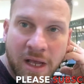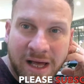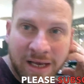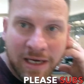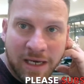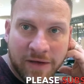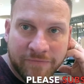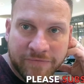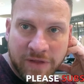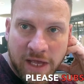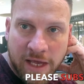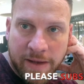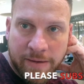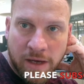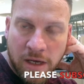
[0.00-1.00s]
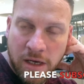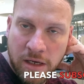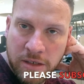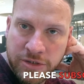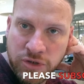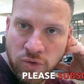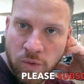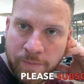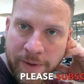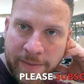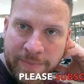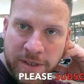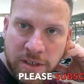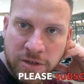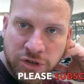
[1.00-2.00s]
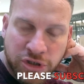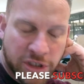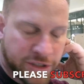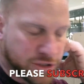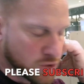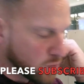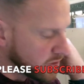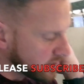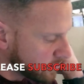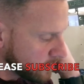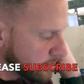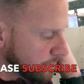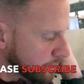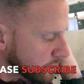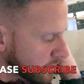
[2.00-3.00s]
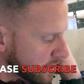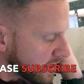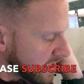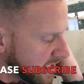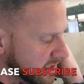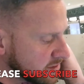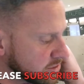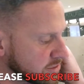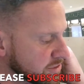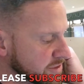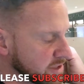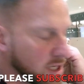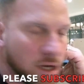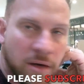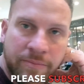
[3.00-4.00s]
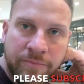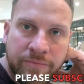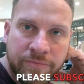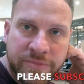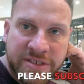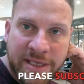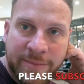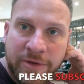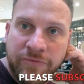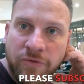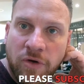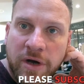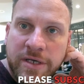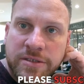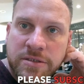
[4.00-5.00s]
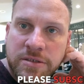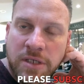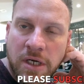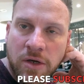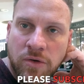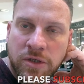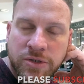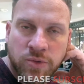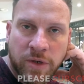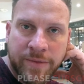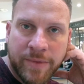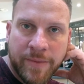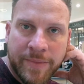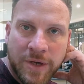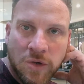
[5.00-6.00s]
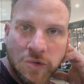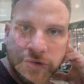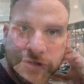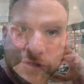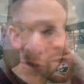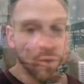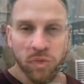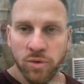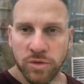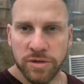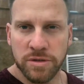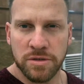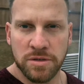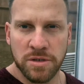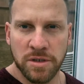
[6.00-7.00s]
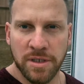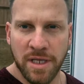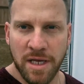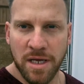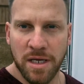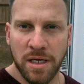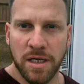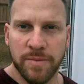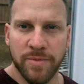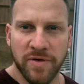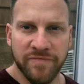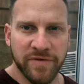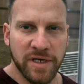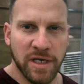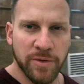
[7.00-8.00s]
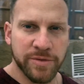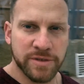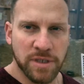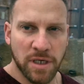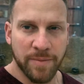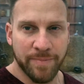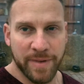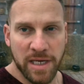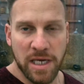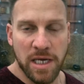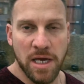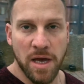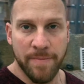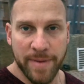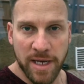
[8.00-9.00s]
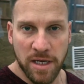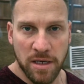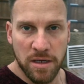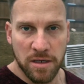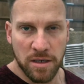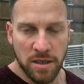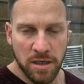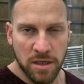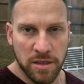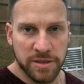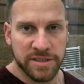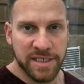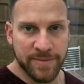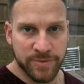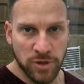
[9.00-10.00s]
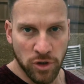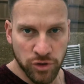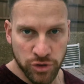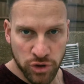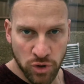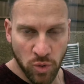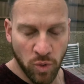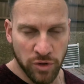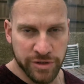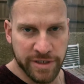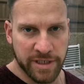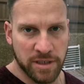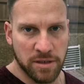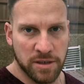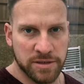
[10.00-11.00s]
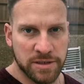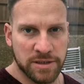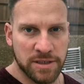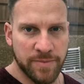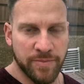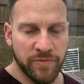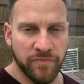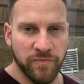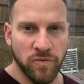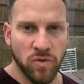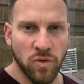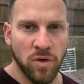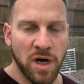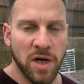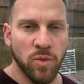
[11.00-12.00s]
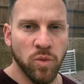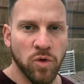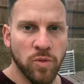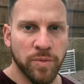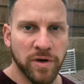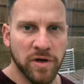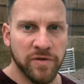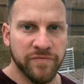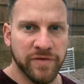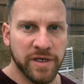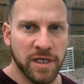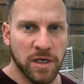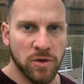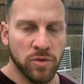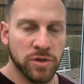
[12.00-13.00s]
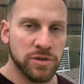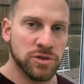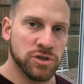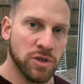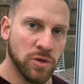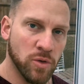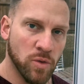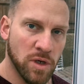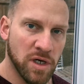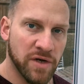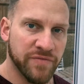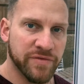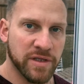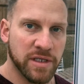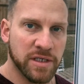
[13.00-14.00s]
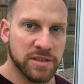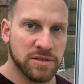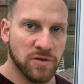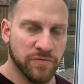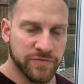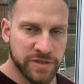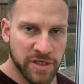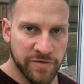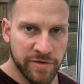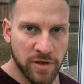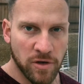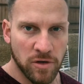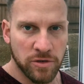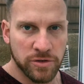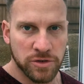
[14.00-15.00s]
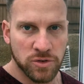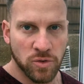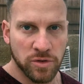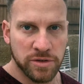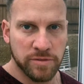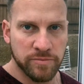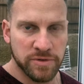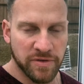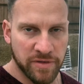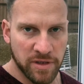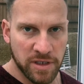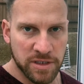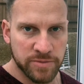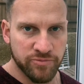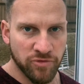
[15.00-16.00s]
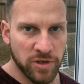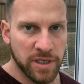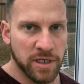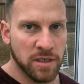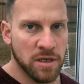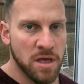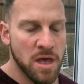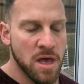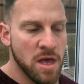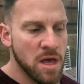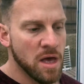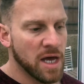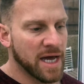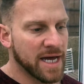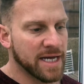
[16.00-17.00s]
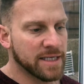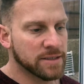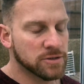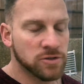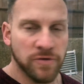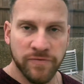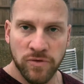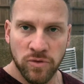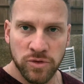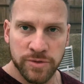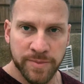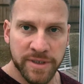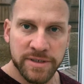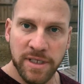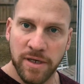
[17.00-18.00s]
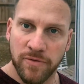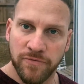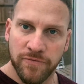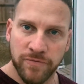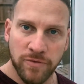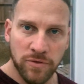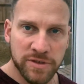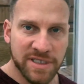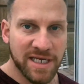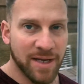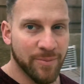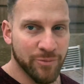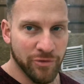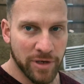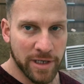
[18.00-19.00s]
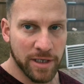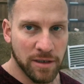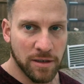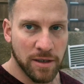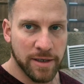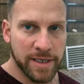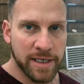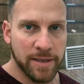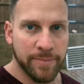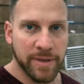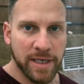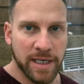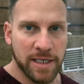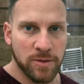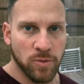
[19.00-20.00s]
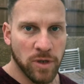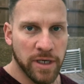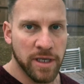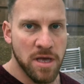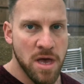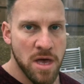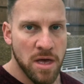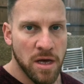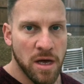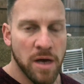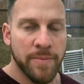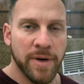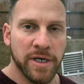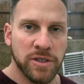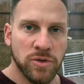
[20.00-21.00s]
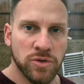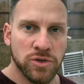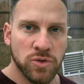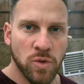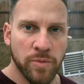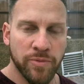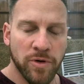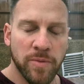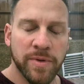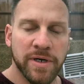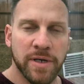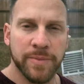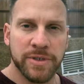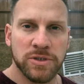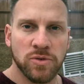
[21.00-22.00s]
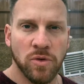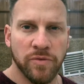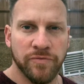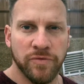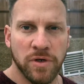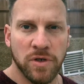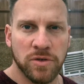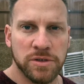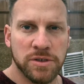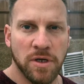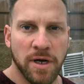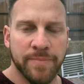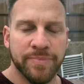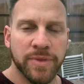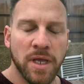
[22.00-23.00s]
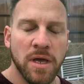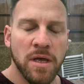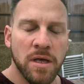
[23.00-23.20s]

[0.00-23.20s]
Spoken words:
I love their salt and pepper chili squid and some salmon rice, so it's one of my meals. So today my video is going to be about tips on squatting. As I said before, I will put a video and show you after this of Terry Holland squatting, so I think he's brilliant. And of course myself, not saying I'm brilliant in a big-headed way, but I do squat properly and I've been squatting for a long time.